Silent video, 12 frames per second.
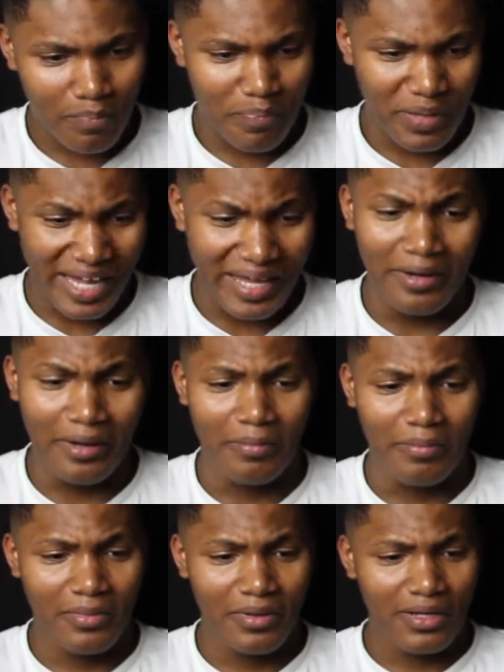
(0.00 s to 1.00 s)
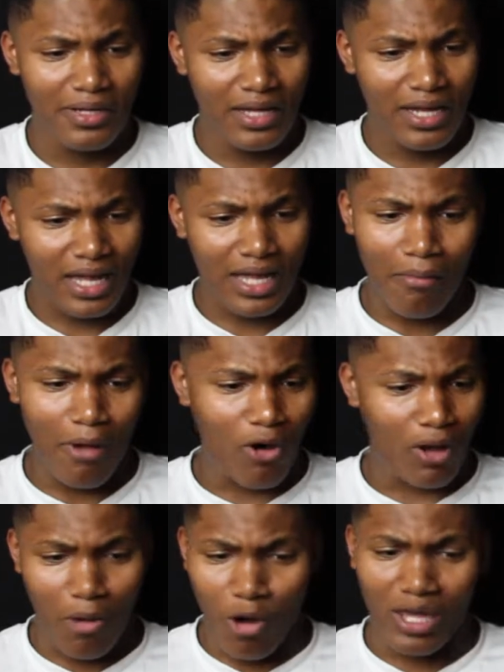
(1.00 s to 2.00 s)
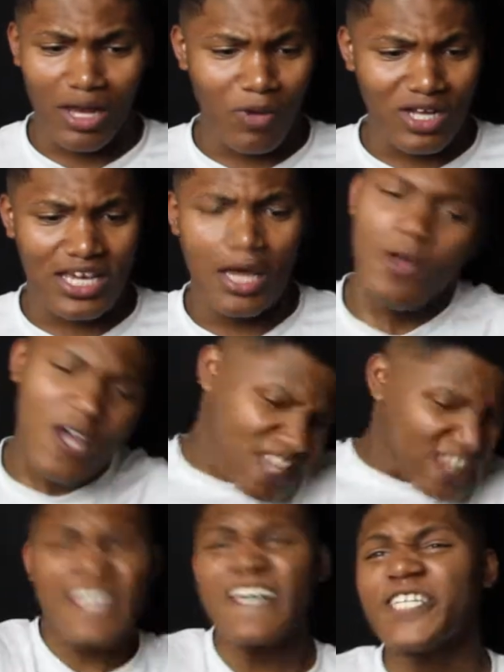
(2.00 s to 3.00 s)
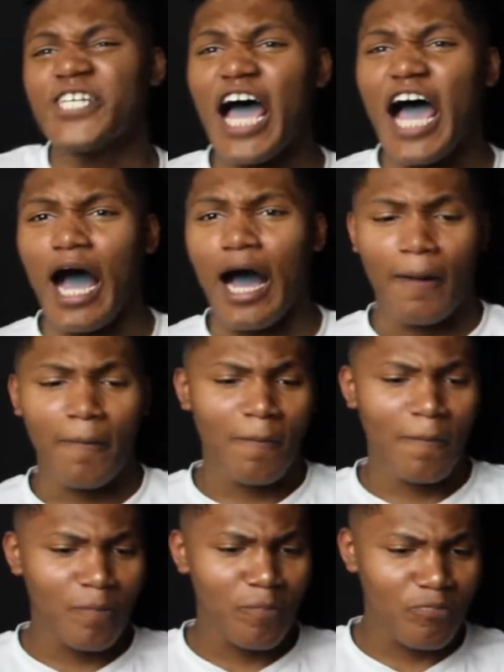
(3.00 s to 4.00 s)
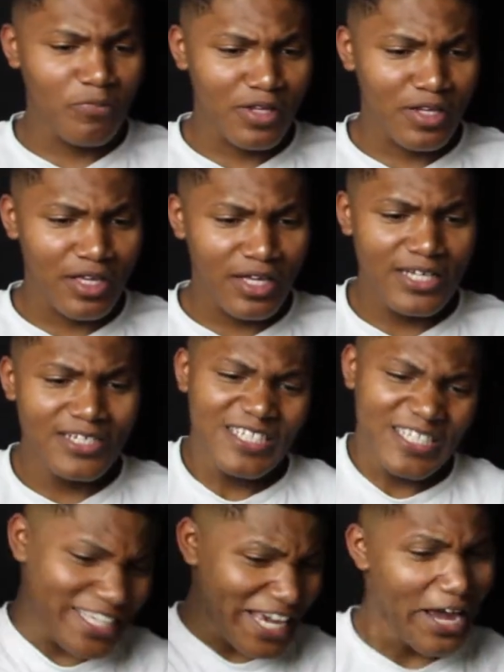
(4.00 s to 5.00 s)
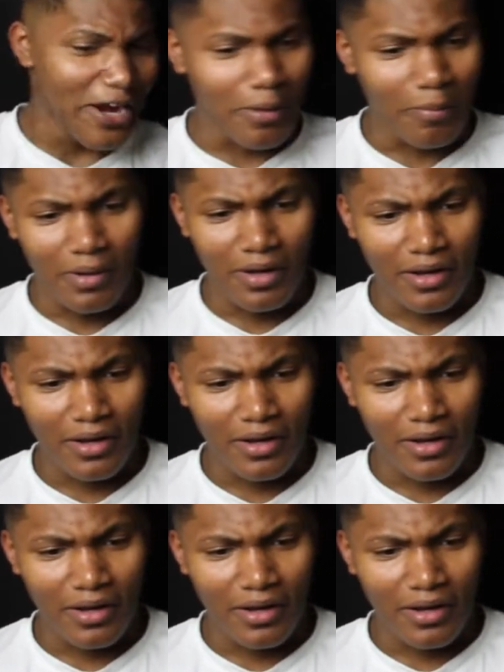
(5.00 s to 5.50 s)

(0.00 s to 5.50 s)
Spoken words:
Beat him. Come on, come on. Get him one time. Good job. Get him.